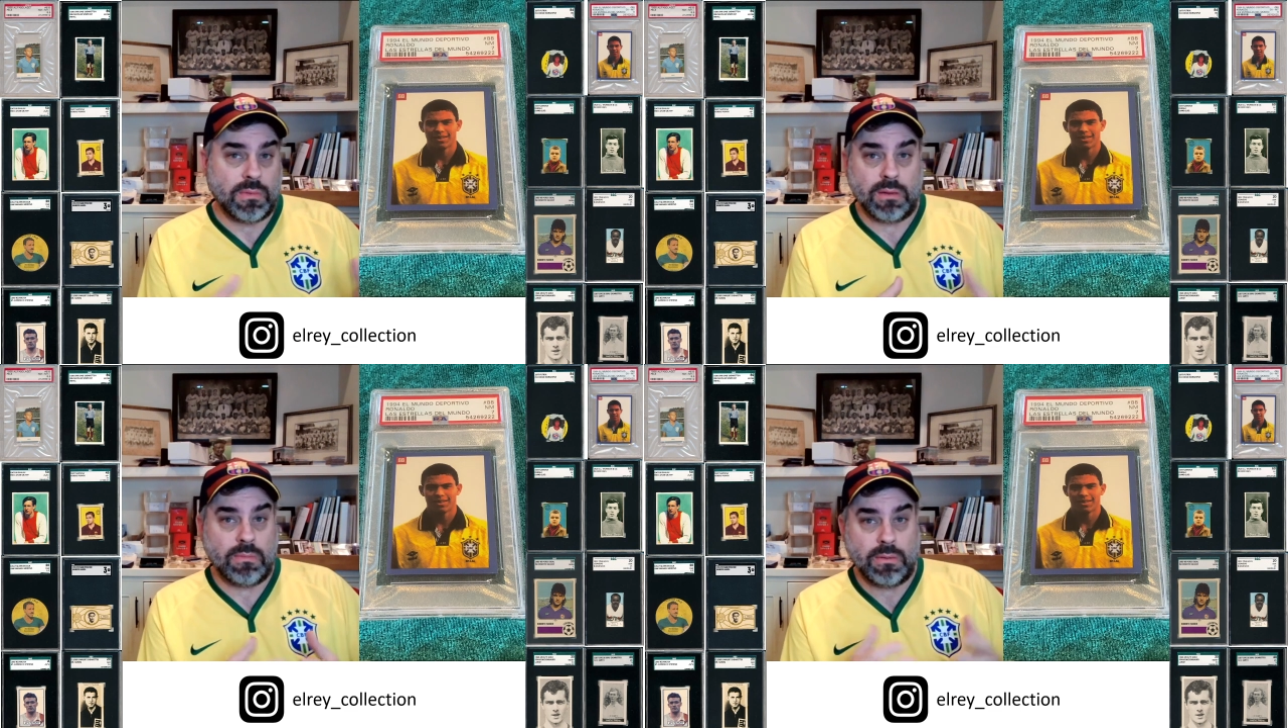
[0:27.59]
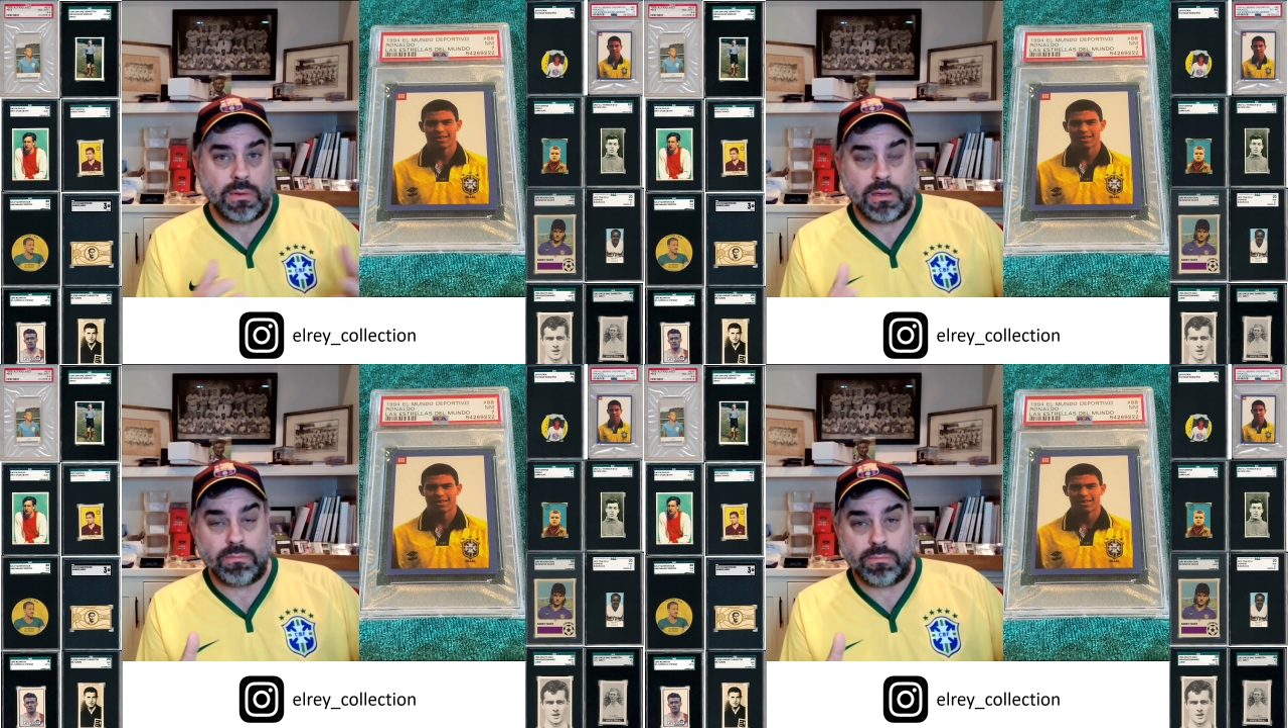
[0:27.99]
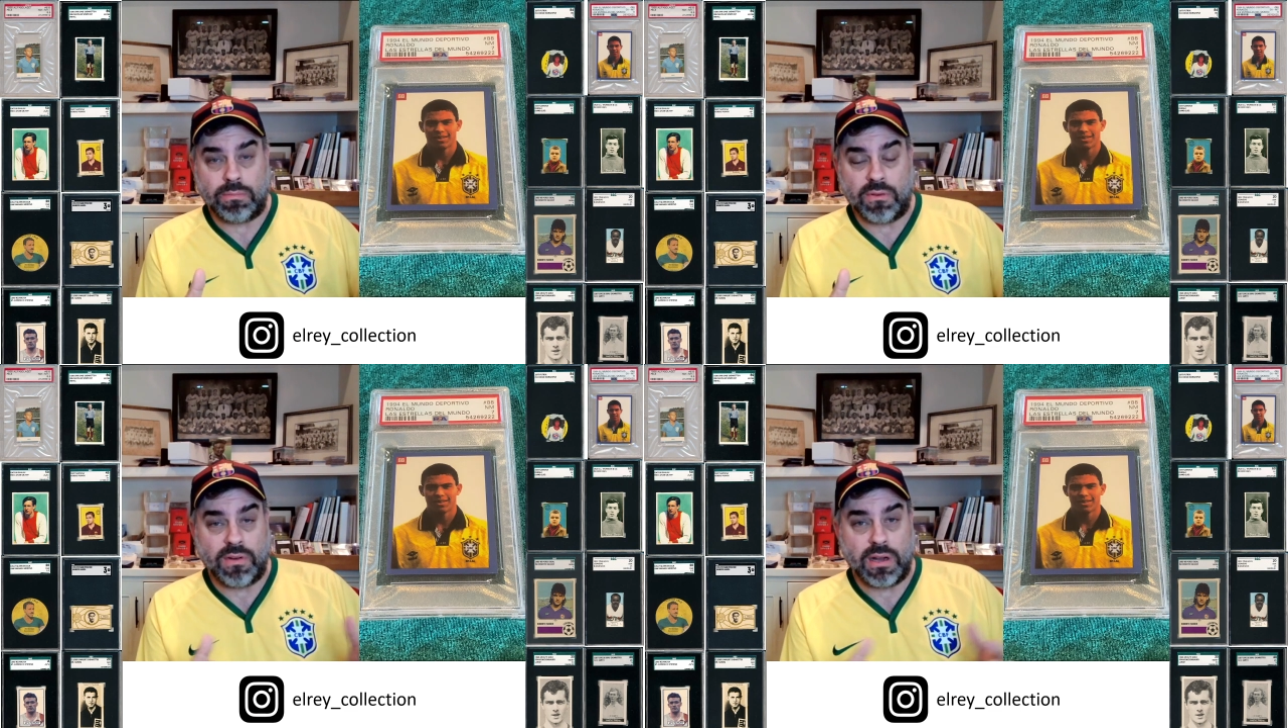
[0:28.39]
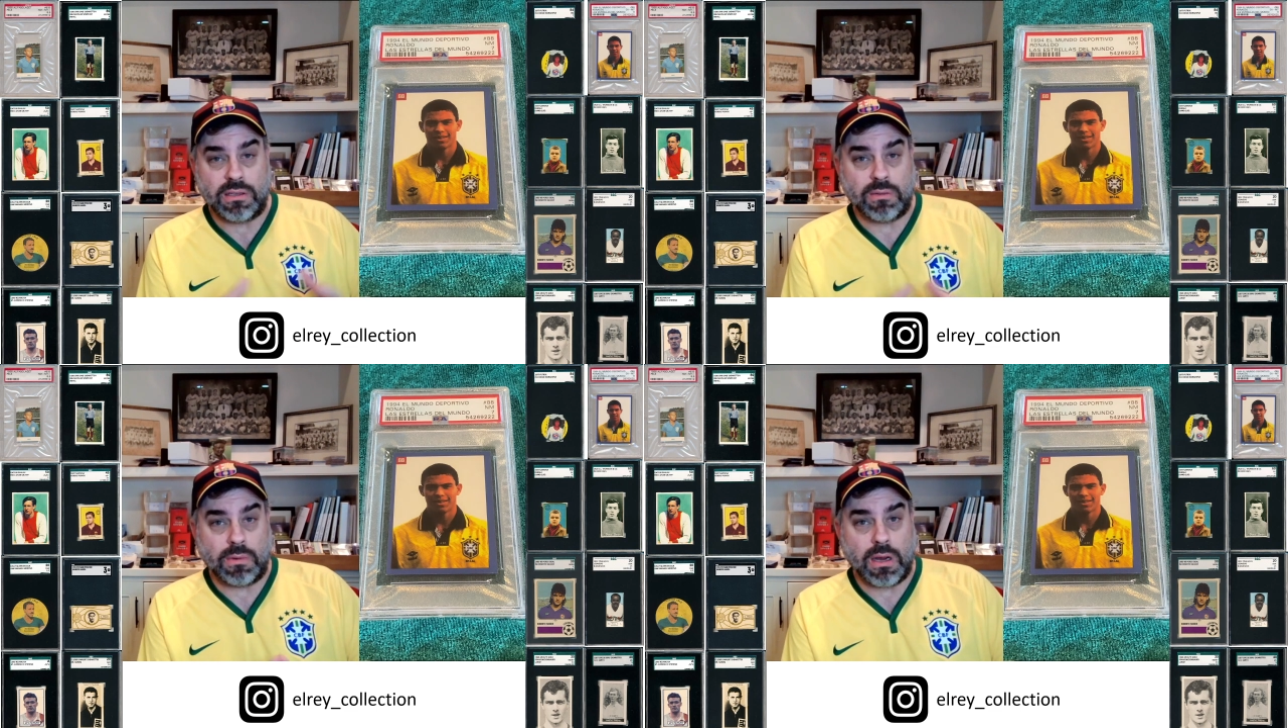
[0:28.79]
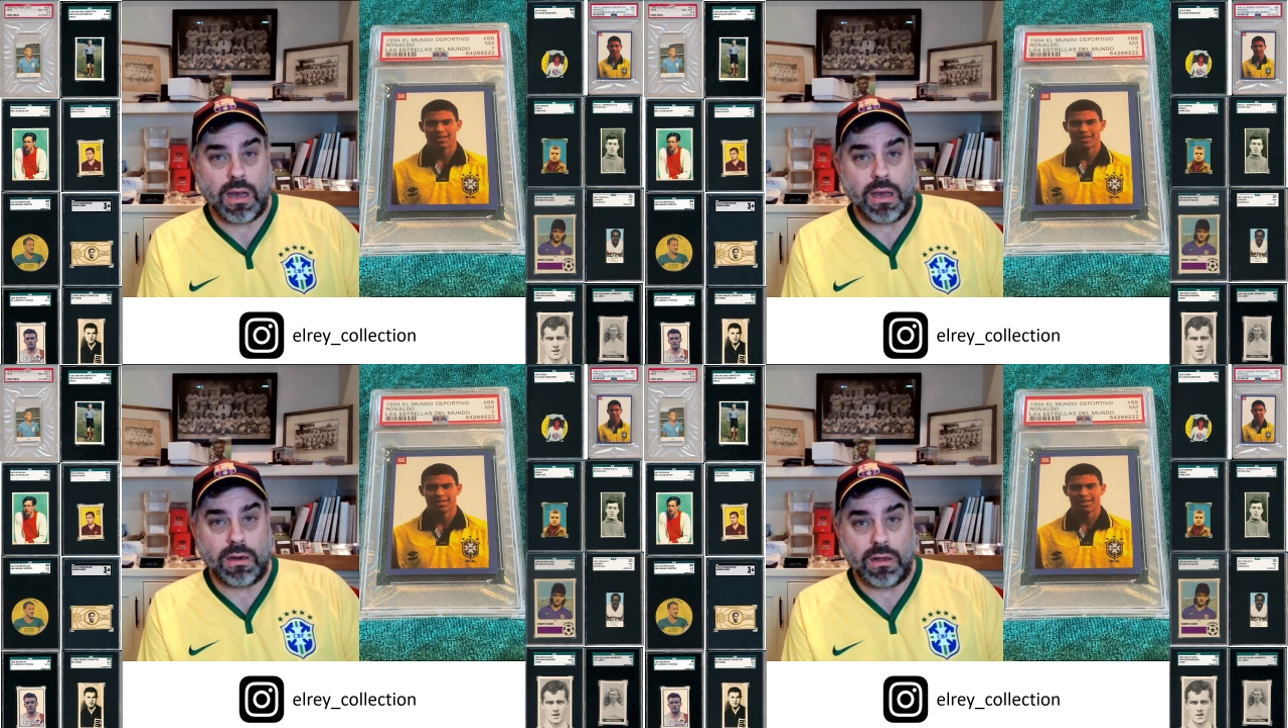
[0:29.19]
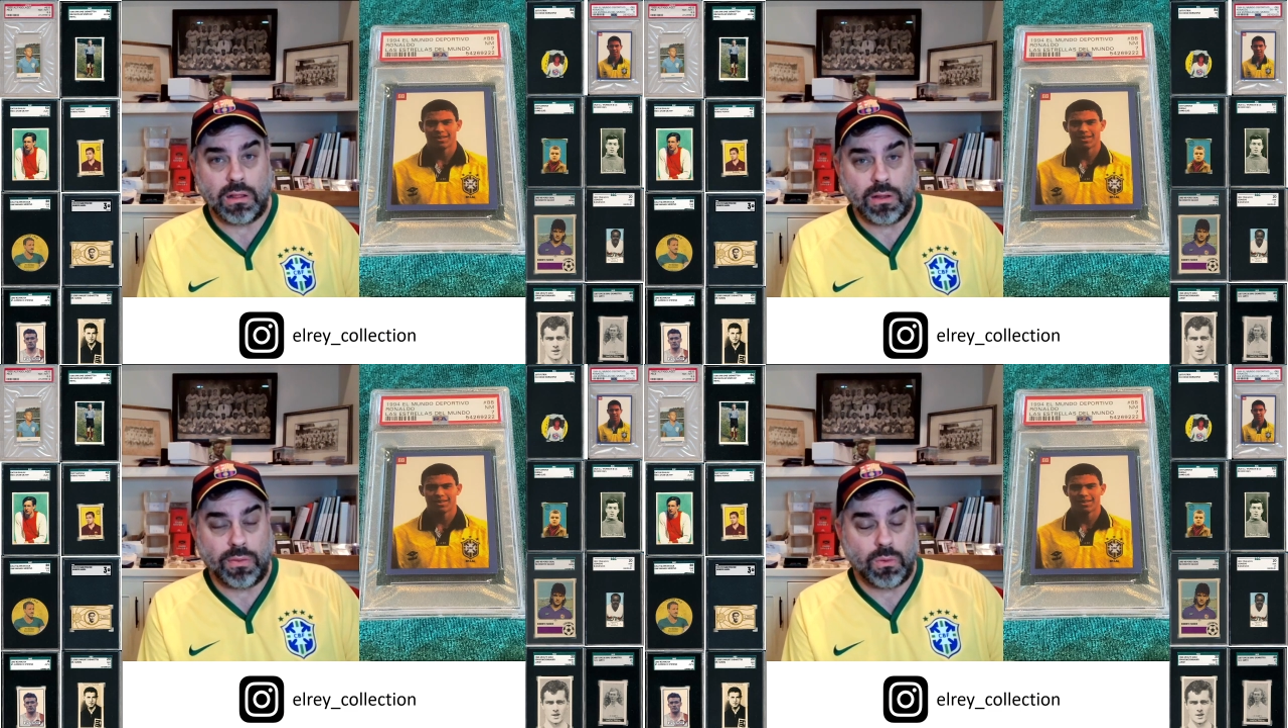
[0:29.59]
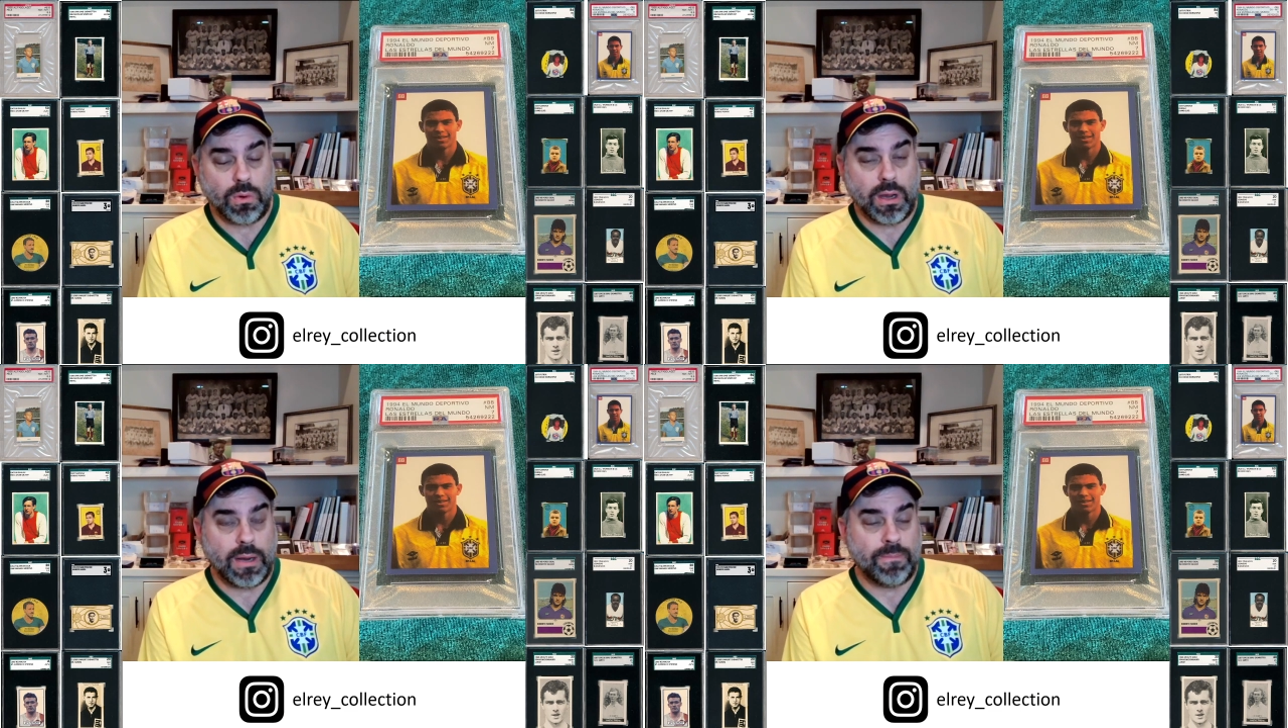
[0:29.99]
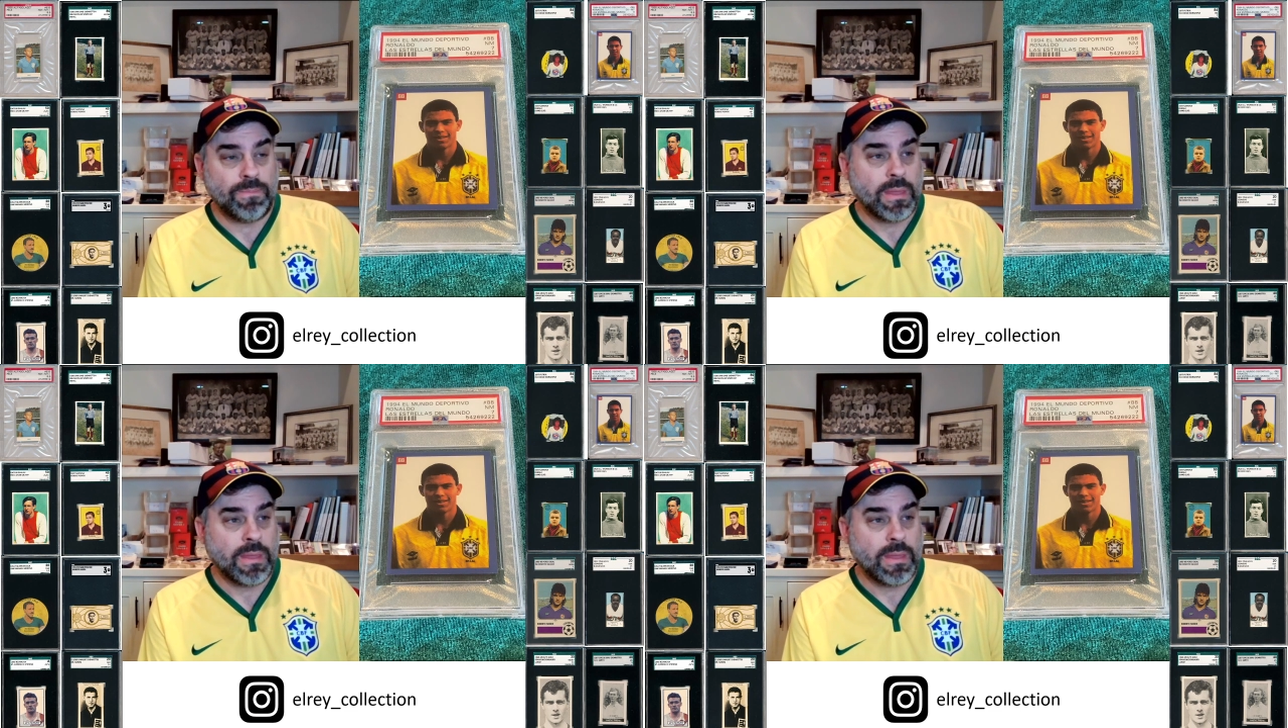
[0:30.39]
and maybe provide some guide along the way.